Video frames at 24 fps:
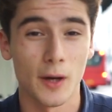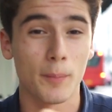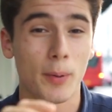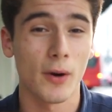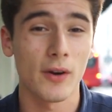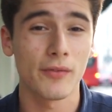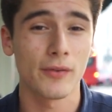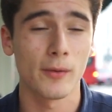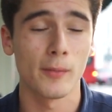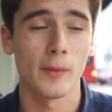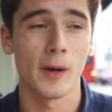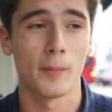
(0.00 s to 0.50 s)
Now,
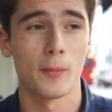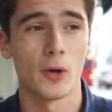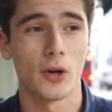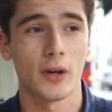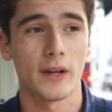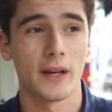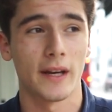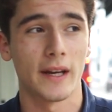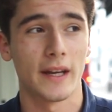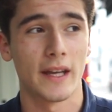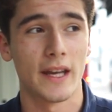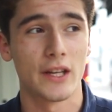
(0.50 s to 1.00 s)
apart from my
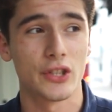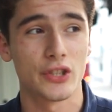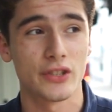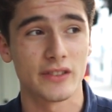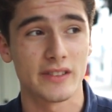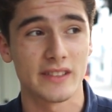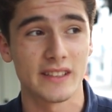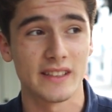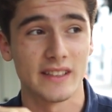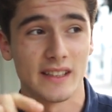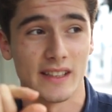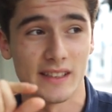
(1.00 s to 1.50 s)
marketing
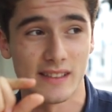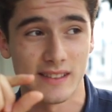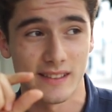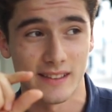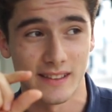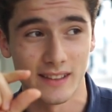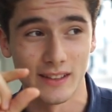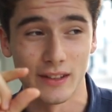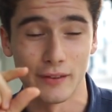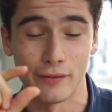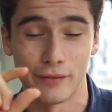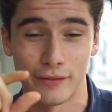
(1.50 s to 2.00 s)
agency, it's
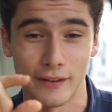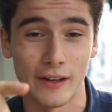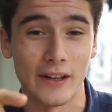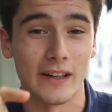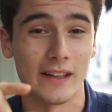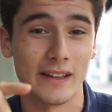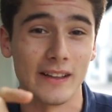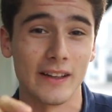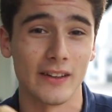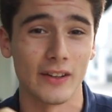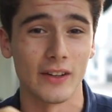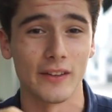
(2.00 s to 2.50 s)
still
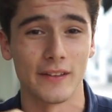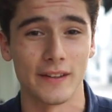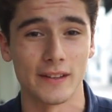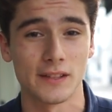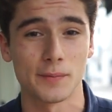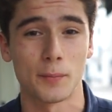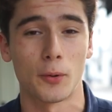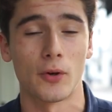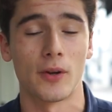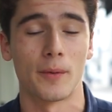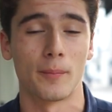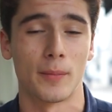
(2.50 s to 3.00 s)
very little at
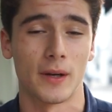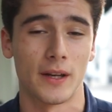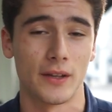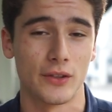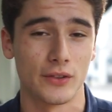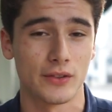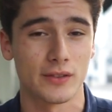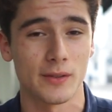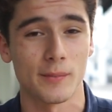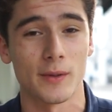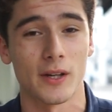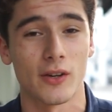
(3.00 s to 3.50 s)
this point, but I
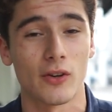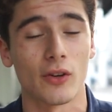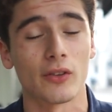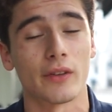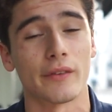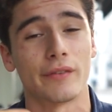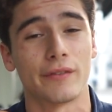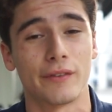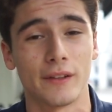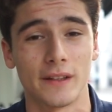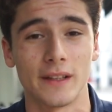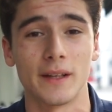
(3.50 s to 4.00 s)
do something
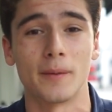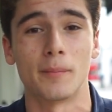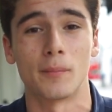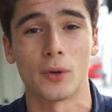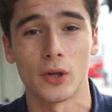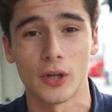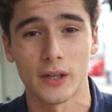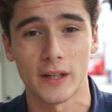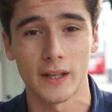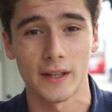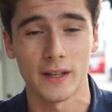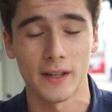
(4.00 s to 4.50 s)
called affiliate
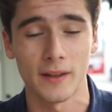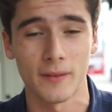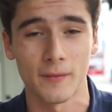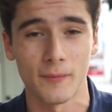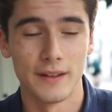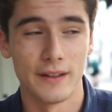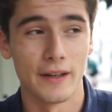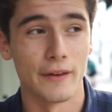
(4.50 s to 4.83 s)
marketing.